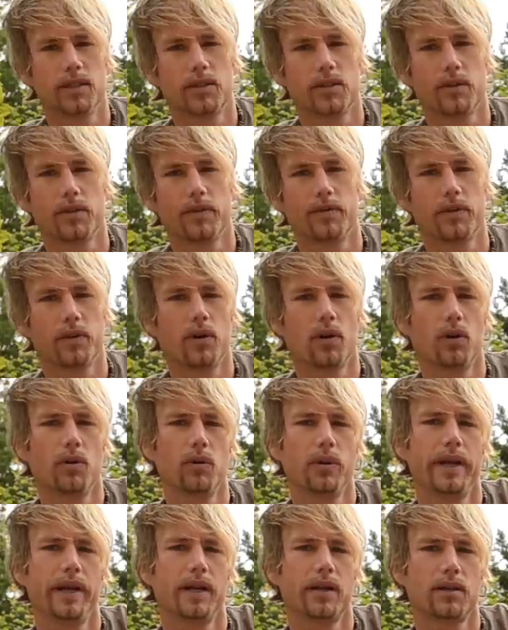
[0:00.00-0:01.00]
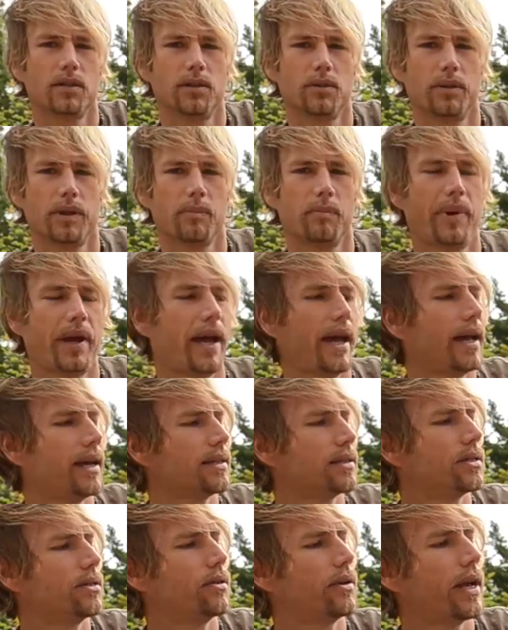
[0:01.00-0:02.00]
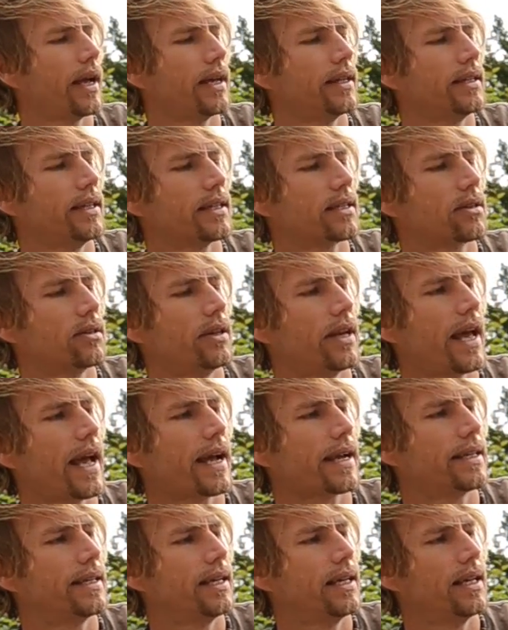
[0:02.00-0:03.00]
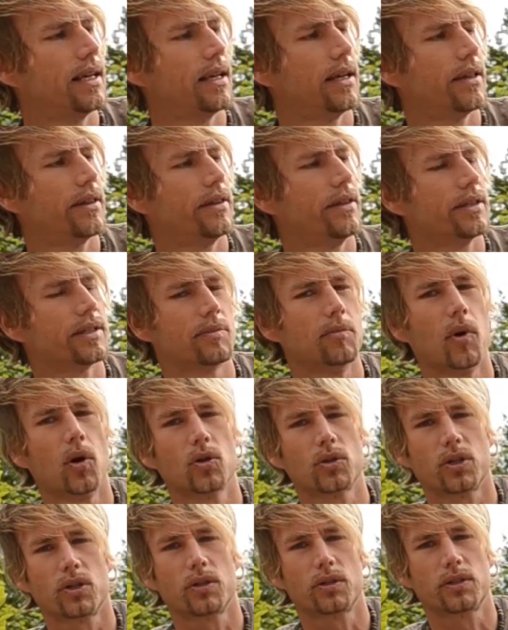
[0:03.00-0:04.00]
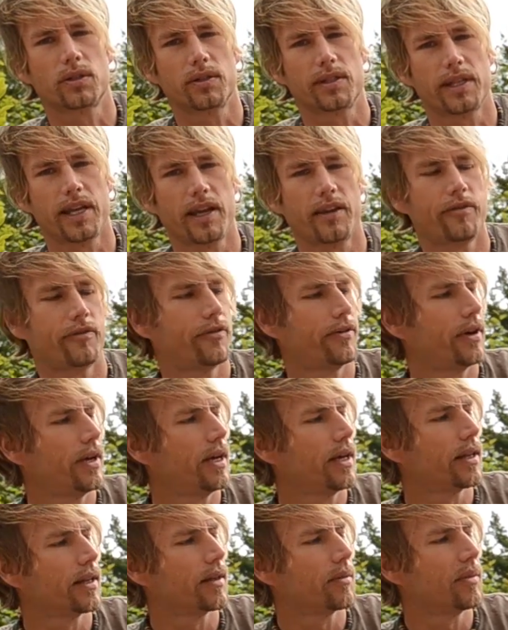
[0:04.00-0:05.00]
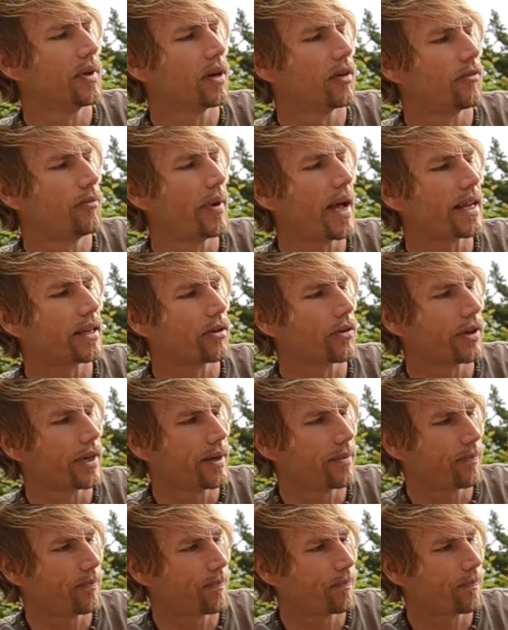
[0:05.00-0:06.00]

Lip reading: so if you only are doing pans, you can disconnect this motor to save a little bit of battery.